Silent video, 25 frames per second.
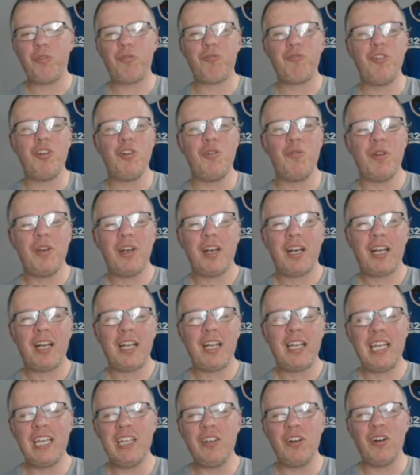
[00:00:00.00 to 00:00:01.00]
He's put
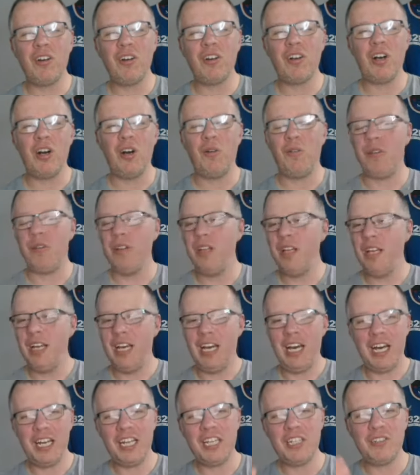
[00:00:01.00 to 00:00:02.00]
through clean on
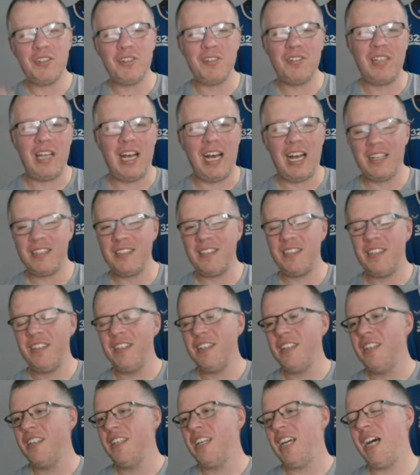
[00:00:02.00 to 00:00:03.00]
goal and he does that.
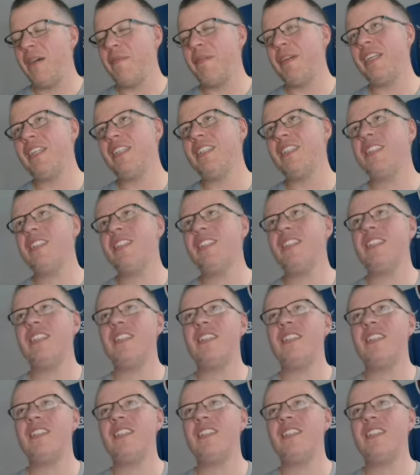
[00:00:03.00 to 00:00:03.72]
I mean,